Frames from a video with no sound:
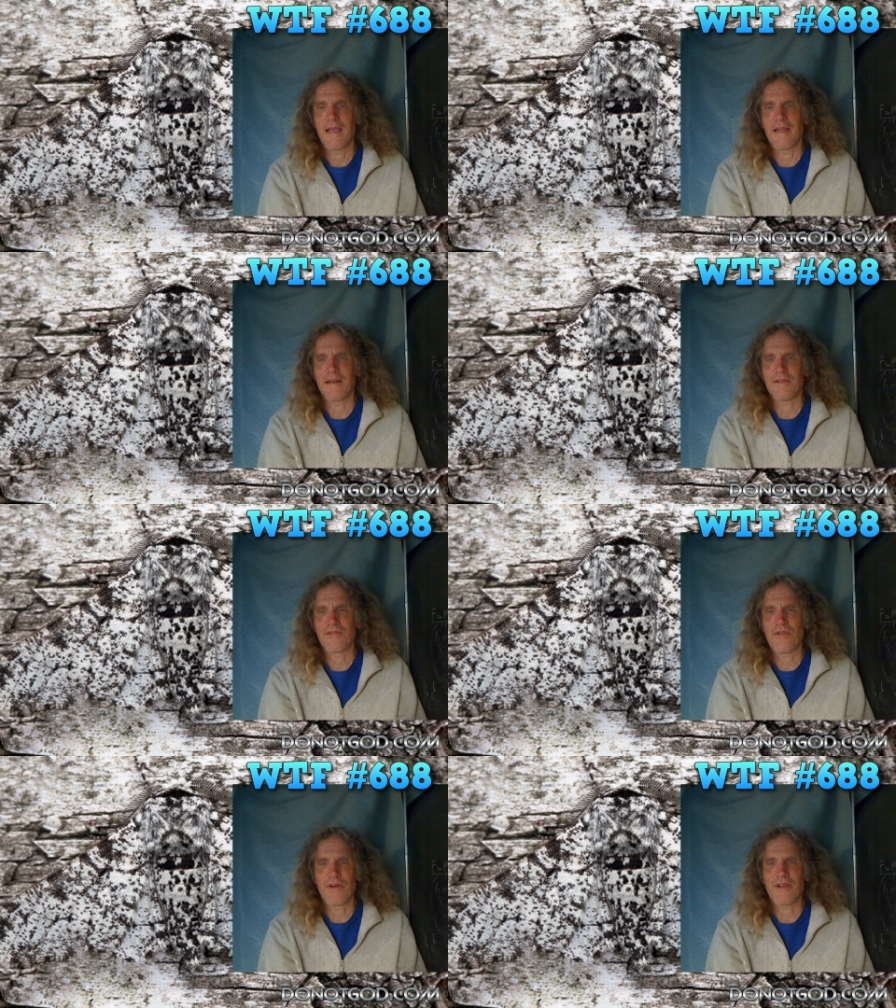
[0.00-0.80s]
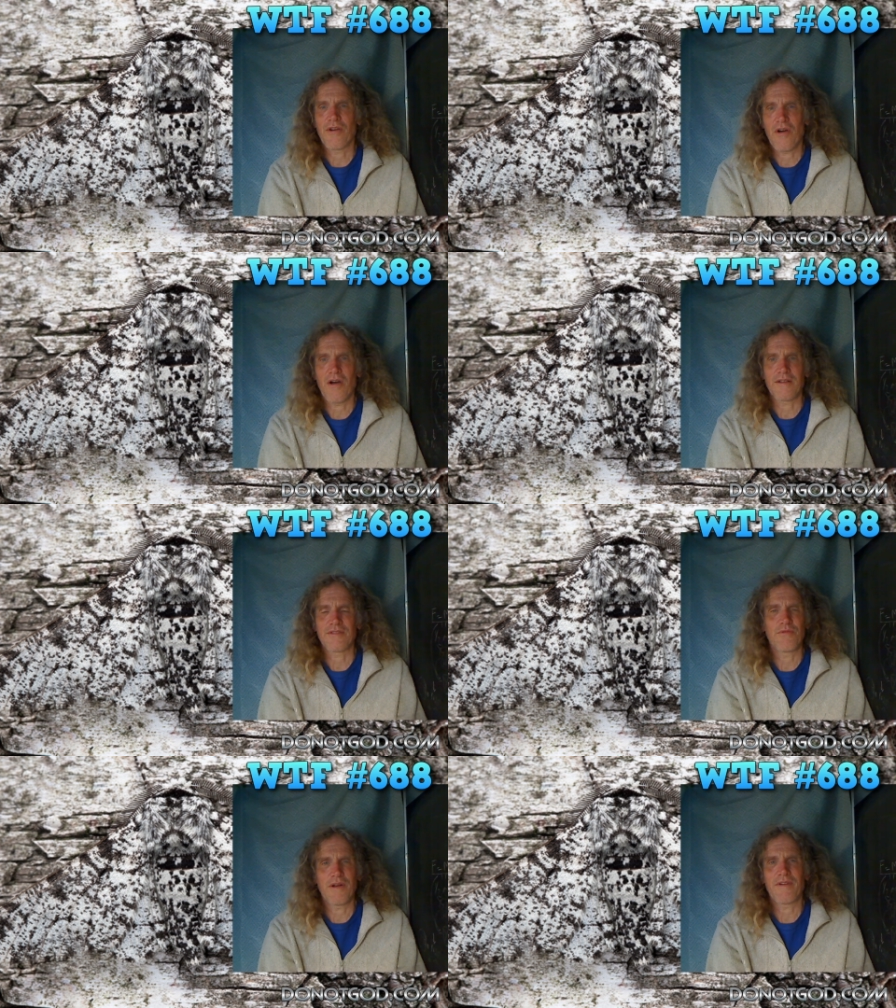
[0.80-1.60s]
and it's going to
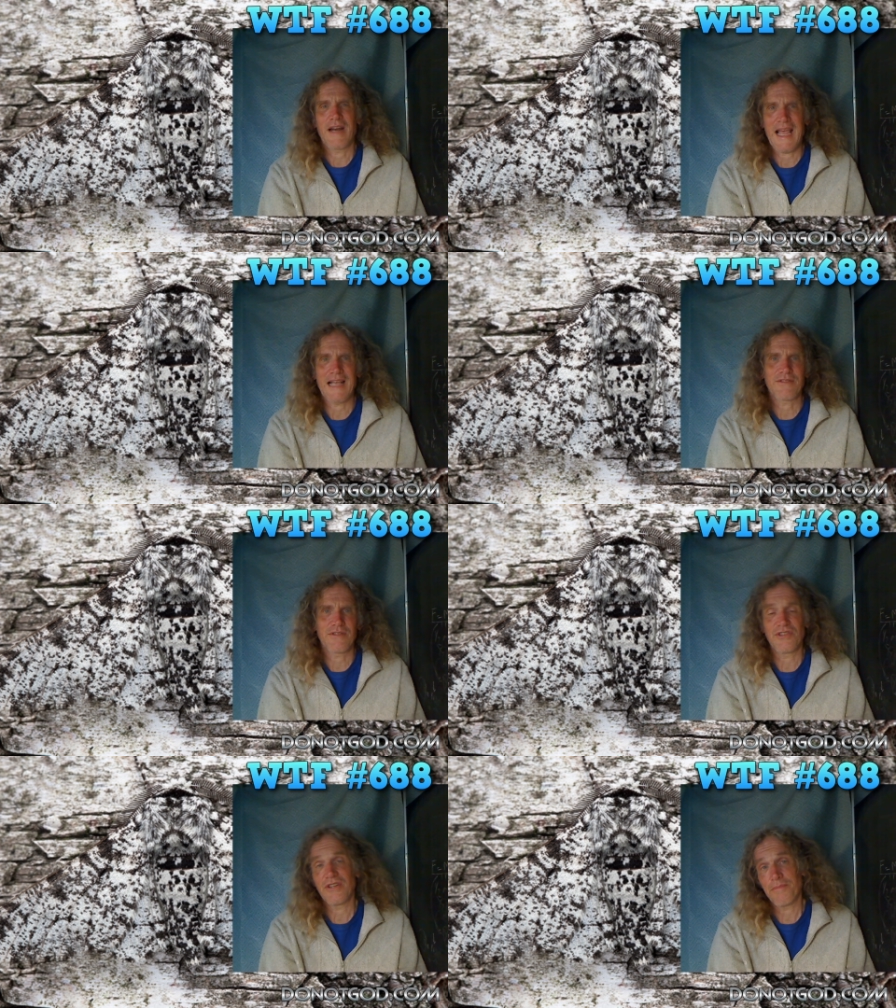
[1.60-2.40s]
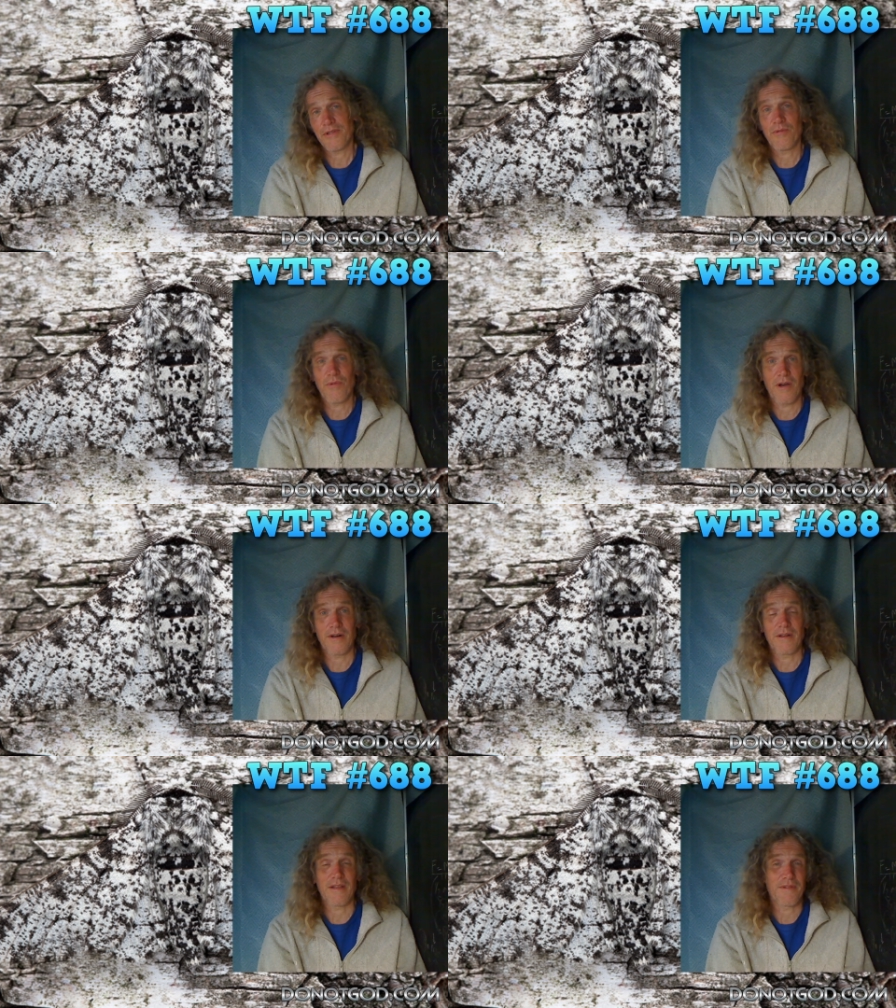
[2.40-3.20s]
cost whoever has to jump in the
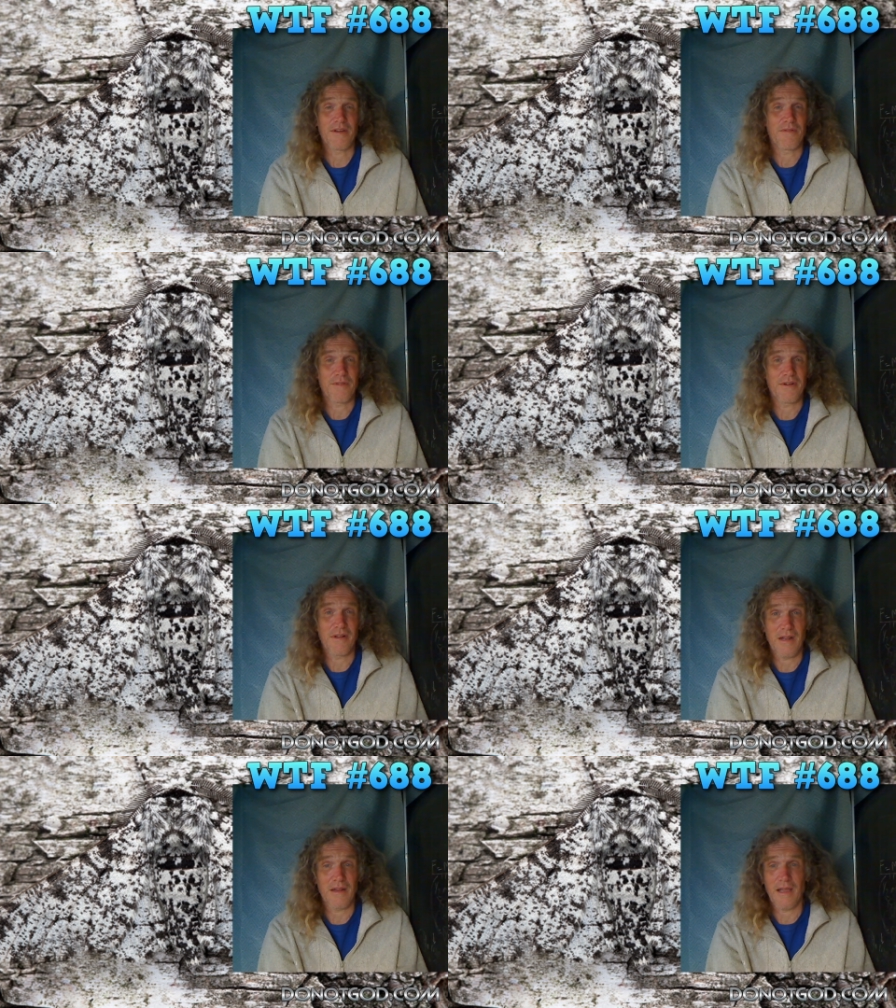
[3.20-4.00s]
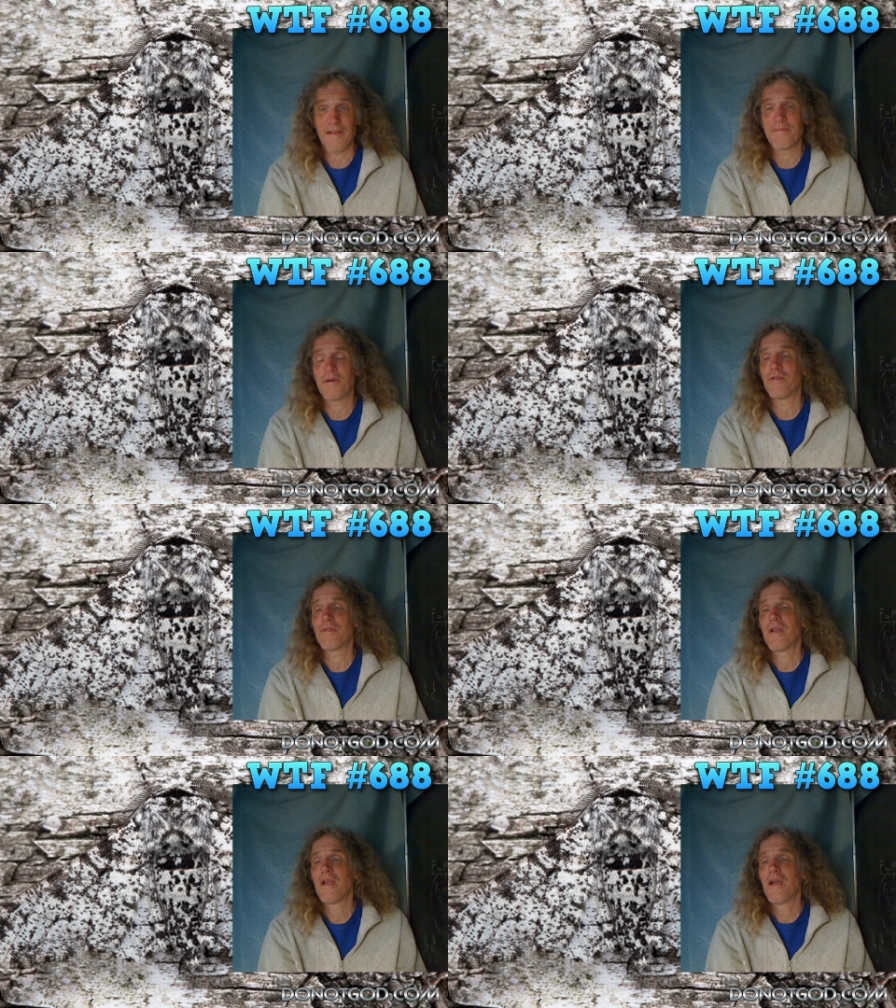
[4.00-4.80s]
water, like, you know, if you're on a
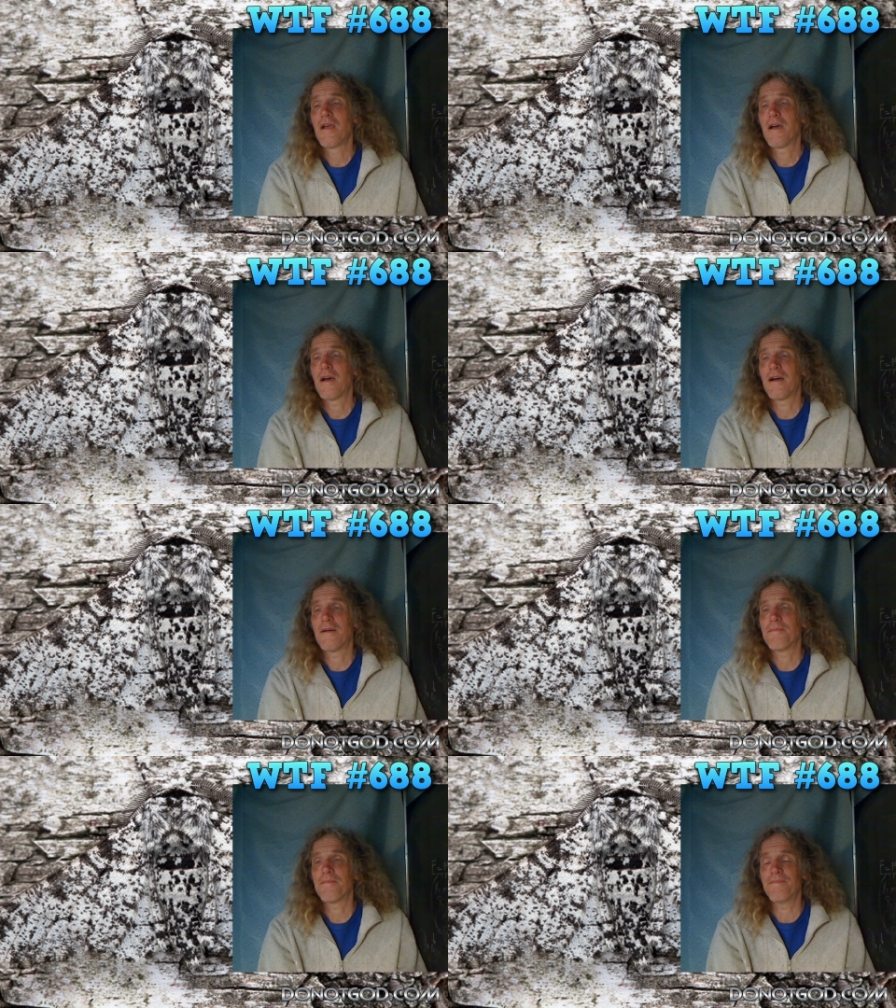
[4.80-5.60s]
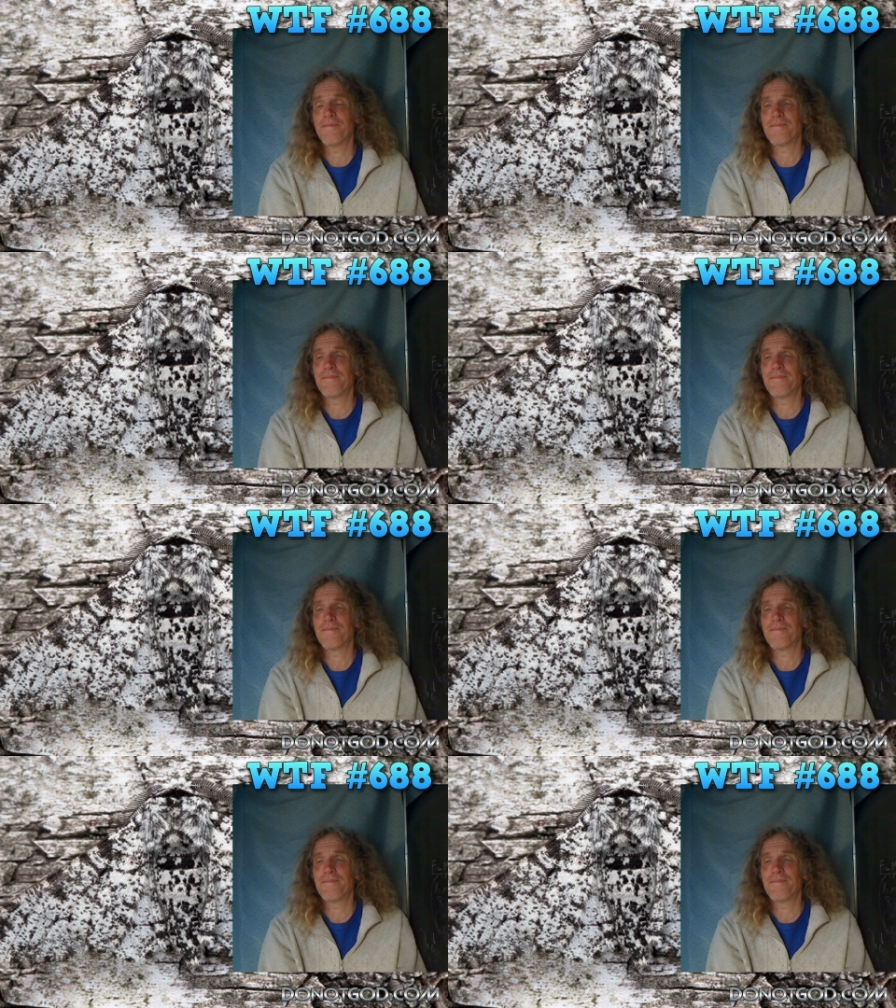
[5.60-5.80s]
lifeboat, um,